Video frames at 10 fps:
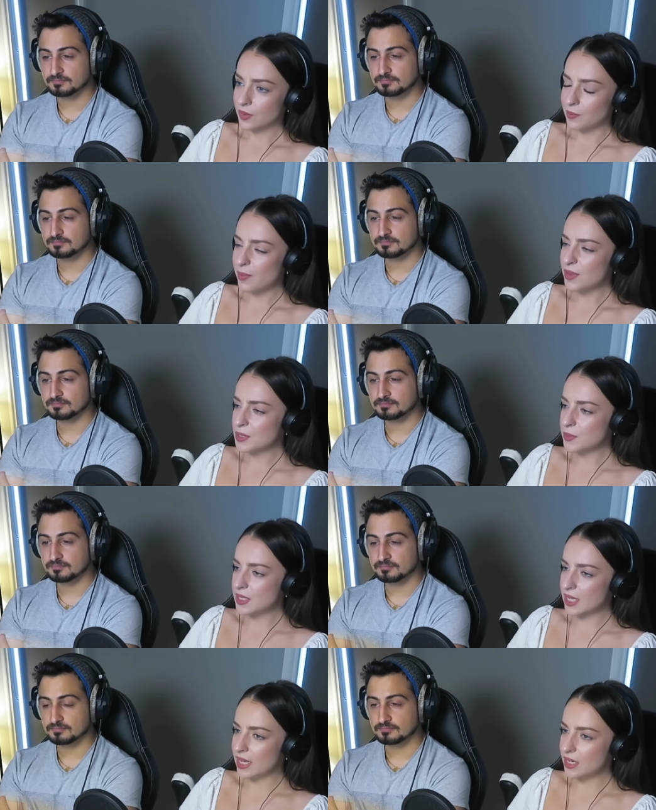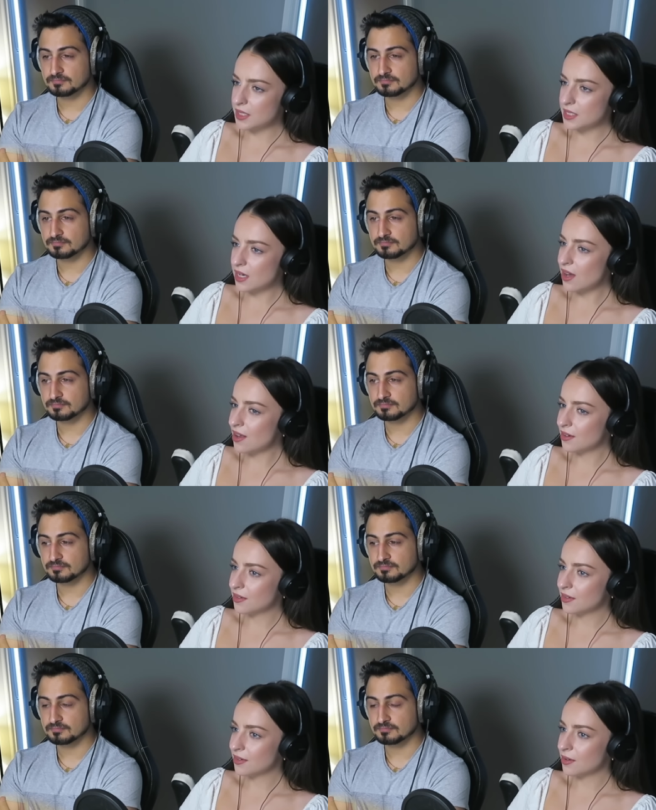Speaker 1: Maybe this was the kid at the start.
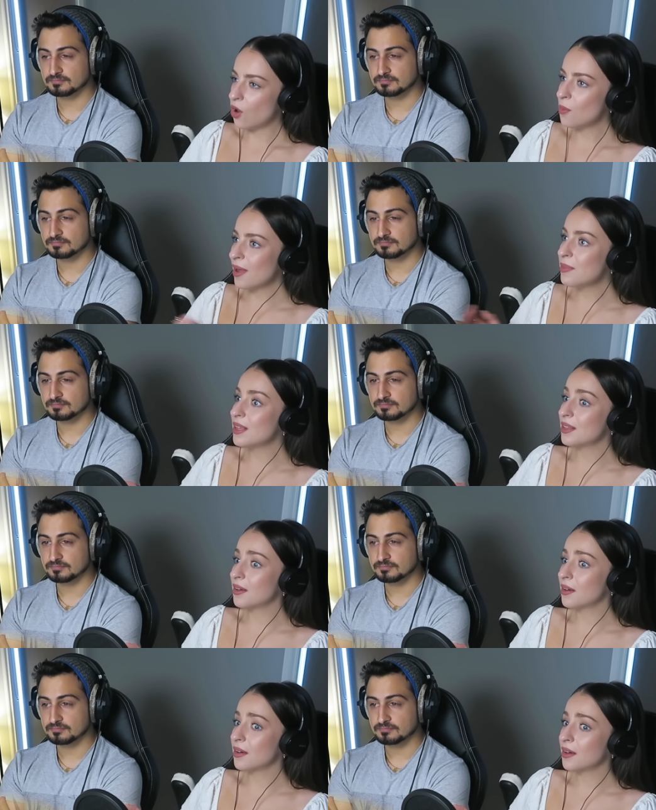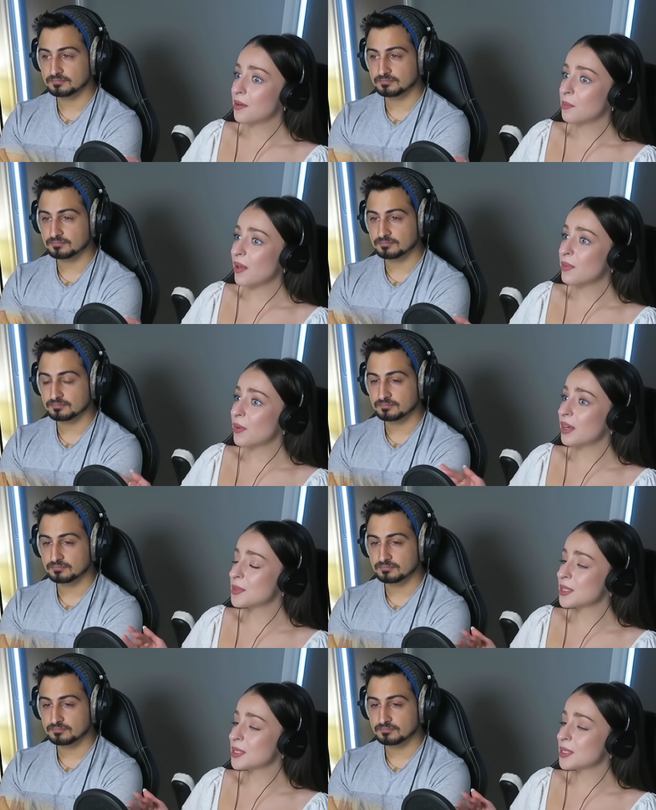Oh, maybe Maybe when he